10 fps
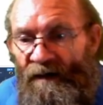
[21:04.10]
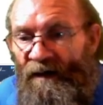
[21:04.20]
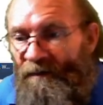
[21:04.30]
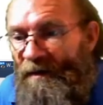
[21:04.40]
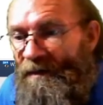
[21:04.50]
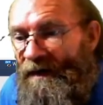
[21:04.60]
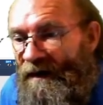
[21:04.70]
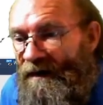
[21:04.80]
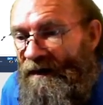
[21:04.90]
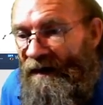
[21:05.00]
now remember,
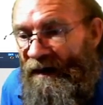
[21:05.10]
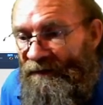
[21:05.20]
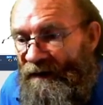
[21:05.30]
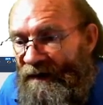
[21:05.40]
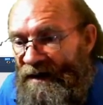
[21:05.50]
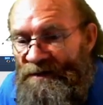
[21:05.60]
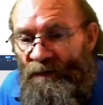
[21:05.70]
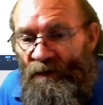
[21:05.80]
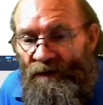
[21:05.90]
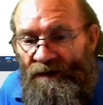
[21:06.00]
I've now
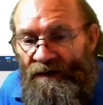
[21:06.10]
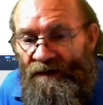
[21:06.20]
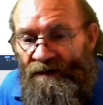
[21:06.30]
exported